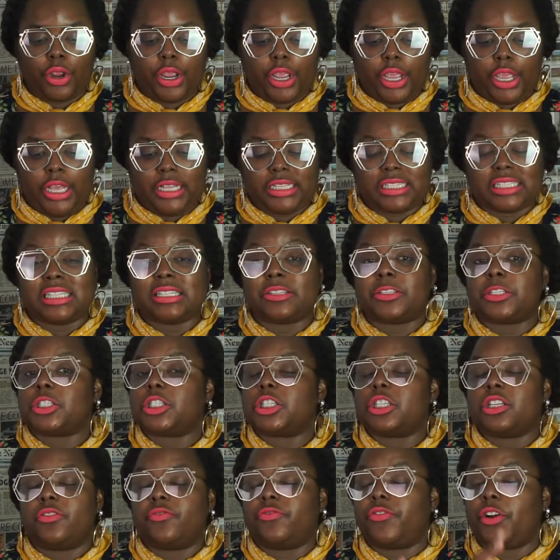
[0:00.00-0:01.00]

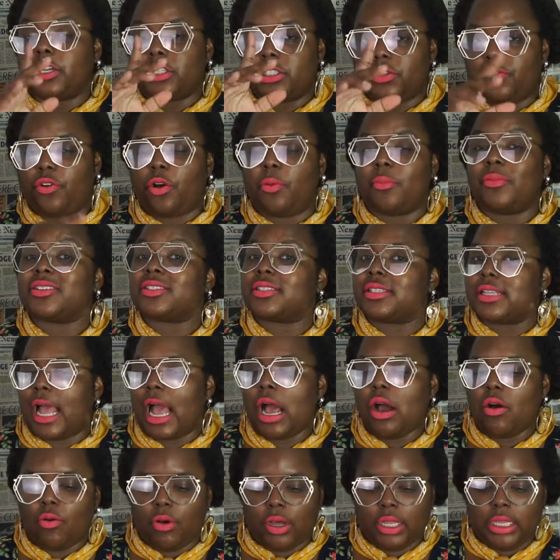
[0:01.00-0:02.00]
is first and foremost
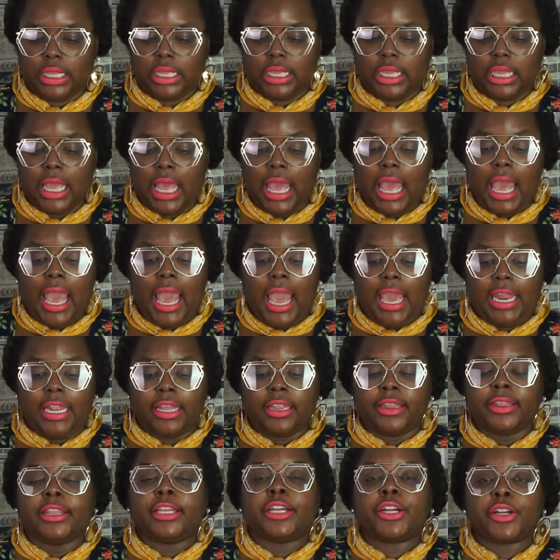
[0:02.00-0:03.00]
not oily and it
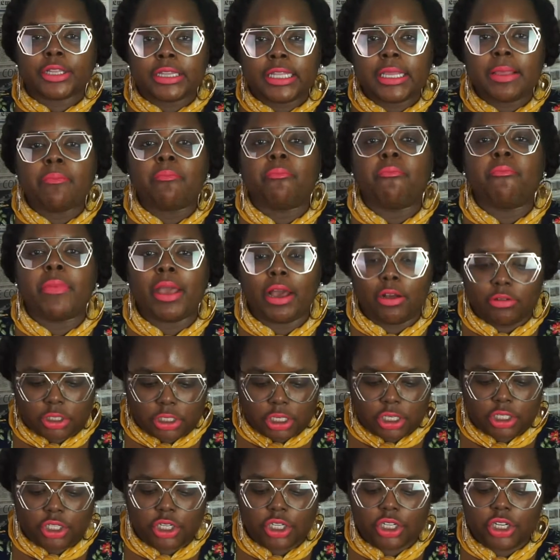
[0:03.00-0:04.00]
literally melts
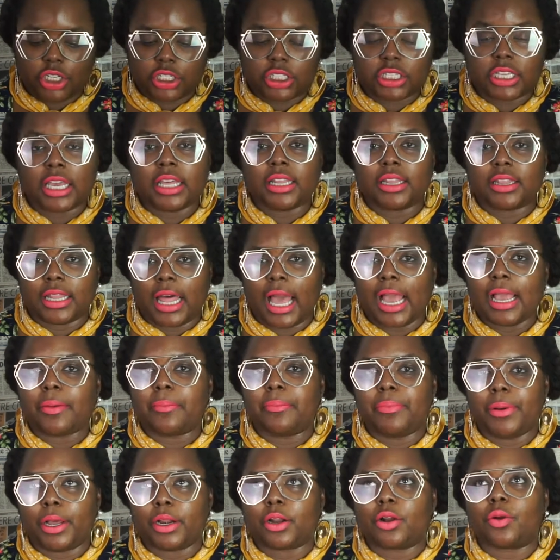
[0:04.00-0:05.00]
into your skin like
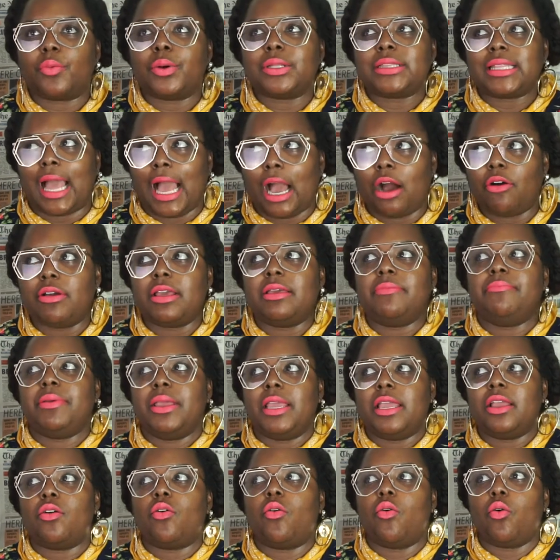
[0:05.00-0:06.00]
butter without it
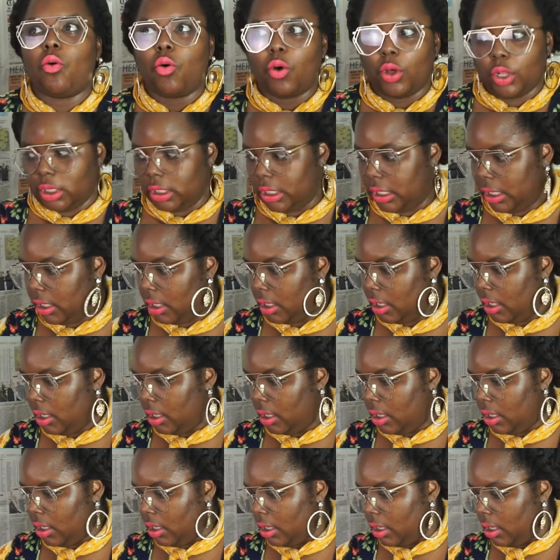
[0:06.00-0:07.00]
being oily
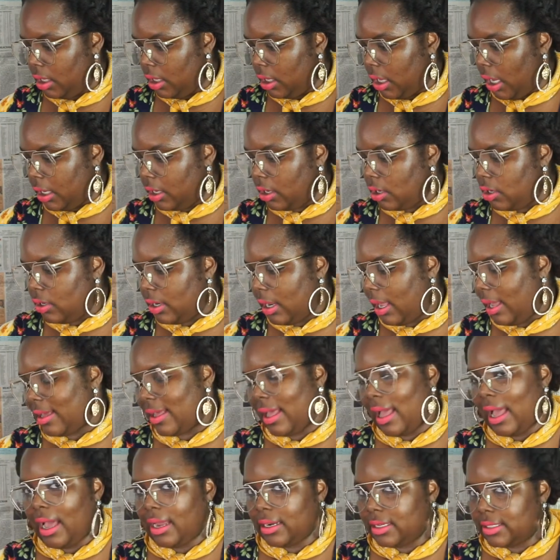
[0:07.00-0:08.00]
I know you like,
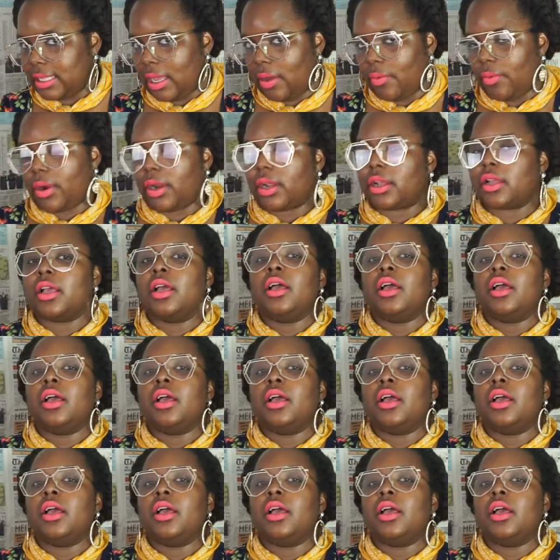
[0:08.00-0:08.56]
how does that work?